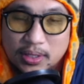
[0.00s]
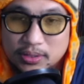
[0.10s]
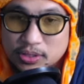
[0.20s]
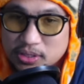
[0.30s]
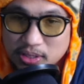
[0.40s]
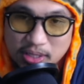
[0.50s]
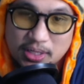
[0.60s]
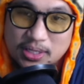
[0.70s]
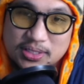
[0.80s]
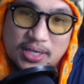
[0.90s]
sneak
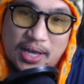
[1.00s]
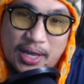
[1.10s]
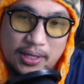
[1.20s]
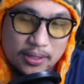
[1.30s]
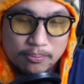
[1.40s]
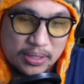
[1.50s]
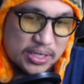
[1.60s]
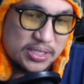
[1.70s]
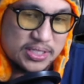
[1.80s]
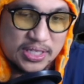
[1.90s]
attack, a
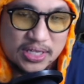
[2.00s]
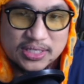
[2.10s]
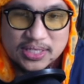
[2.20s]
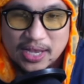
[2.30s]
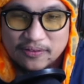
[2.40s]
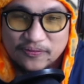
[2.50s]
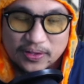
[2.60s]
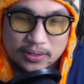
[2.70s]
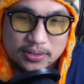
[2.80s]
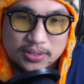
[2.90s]
mini sneak attack
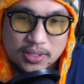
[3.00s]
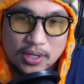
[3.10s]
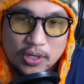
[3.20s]
feels.